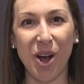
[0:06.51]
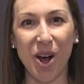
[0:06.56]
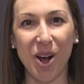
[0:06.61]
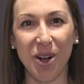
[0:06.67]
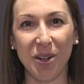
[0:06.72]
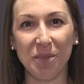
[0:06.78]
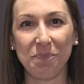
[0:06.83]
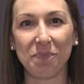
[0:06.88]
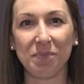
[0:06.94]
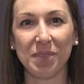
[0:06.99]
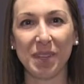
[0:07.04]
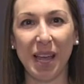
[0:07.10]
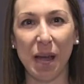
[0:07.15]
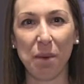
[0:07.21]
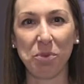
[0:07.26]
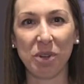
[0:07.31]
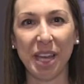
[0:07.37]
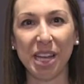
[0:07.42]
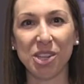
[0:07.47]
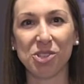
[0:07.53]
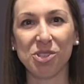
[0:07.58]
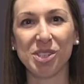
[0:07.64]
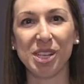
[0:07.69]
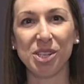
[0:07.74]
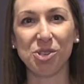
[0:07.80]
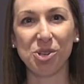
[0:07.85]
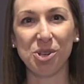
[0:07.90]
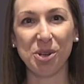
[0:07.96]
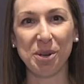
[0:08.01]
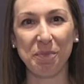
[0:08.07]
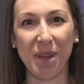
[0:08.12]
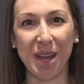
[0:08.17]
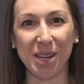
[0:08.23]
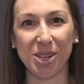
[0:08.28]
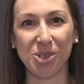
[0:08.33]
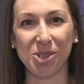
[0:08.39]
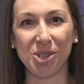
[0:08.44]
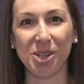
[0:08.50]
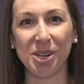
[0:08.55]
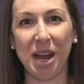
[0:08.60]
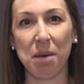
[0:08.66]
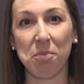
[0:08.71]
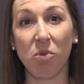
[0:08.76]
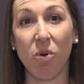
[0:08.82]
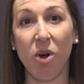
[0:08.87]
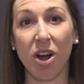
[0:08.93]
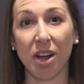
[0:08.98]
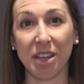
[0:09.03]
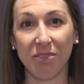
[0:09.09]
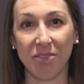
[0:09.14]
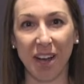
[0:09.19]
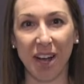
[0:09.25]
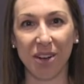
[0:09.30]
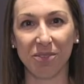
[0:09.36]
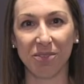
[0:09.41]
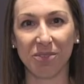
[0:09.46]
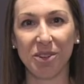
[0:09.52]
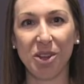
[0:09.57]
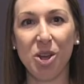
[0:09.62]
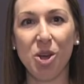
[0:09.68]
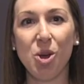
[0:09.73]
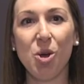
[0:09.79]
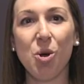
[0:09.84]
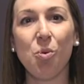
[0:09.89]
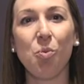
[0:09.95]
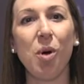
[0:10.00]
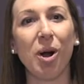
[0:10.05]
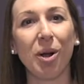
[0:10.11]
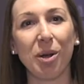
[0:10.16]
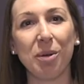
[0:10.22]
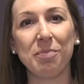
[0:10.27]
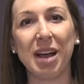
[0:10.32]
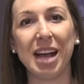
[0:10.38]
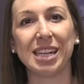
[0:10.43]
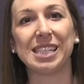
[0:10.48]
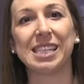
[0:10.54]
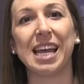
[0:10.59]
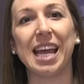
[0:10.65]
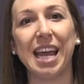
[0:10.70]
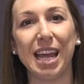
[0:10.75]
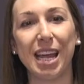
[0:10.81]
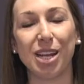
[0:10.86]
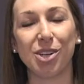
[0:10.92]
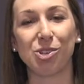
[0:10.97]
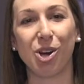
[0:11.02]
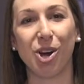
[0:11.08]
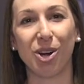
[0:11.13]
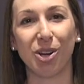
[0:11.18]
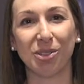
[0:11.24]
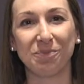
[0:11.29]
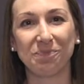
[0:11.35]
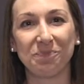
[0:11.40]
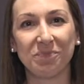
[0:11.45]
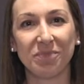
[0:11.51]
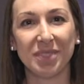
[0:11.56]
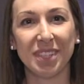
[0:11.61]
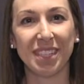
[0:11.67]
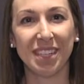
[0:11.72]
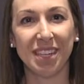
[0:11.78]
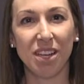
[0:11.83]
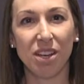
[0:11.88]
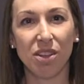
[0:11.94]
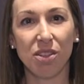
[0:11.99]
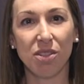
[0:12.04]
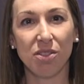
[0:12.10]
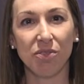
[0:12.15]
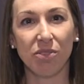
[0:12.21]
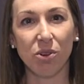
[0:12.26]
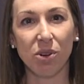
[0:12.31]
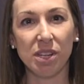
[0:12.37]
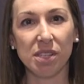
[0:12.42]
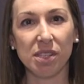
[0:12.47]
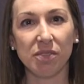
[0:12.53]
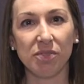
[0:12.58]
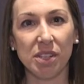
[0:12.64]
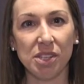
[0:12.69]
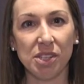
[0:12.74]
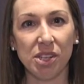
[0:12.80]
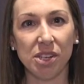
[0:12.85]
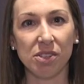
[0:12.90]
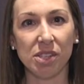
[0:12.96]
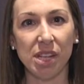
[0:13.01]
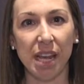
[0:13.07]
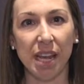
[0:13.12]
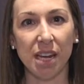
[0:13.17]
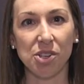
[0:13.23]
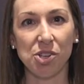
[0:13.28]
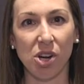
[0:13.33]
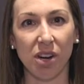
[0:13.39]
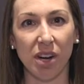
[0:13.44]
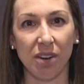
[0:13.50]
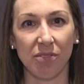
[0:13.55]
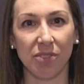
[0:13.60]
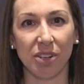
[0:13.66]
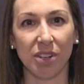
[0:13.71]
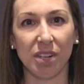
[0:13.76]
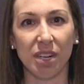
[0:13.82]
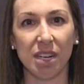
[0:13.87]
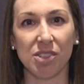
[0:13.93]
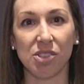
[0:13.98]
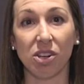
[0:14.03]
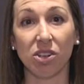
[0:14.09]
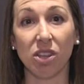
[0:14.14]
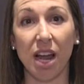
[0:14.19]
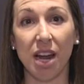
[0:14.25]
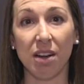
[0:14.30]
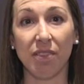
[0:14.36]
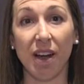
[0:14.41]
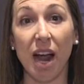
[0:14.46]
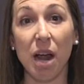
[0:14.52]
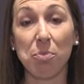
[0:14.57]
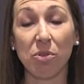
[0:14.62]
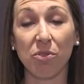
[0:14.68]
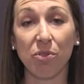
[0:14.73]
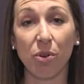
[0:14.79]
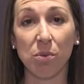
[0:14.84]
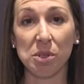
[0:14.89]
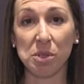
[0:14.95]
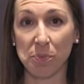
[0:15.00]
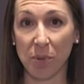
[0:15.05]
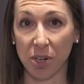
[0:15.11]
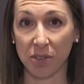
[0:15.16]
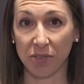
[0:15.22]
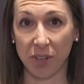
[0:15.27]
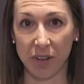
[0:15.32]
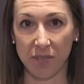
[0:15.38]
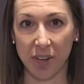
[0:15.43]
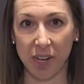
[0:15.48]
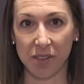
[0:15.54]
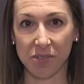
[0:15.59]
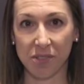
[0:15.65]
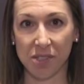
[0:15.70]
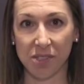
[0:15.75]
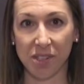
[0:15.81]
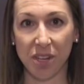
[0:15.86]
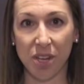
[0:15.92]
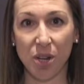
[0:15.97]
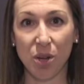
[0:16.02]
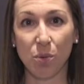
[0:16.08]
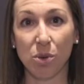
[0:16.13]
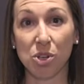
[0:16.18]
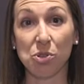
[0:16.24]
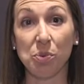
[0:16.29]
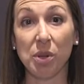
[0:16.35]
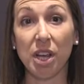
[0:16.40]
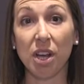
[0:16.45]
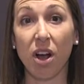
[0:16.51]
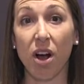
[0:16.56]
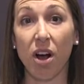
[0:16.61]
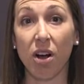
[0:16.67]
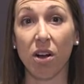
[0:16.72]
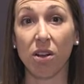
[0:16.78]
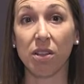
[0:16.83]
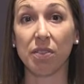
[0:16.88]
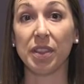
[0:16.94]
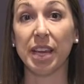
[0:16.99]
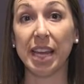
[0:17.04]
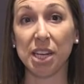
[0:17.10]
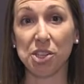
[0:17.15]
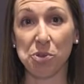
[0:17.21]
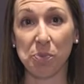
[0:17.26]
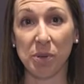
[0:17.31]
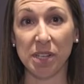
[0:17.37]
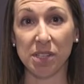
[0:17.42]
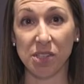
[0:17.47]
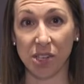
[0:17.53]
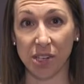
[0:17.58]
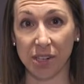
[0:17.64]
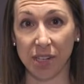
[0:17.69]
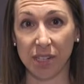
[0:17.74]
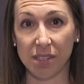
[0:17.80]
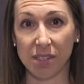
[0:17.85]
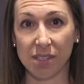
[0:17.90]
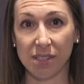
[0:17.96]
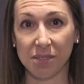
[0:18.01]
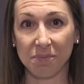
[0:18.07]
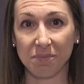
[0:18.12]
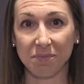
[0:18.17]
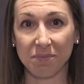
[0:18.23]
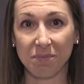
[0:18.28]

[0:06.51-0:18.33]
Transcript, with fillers: Hall, Applications Engineering Manager at Milwaukee Valve. Welcome back to AHR. The focus of this year's AHR effort is our line of high-performance butterfly valves, which we call the HP series.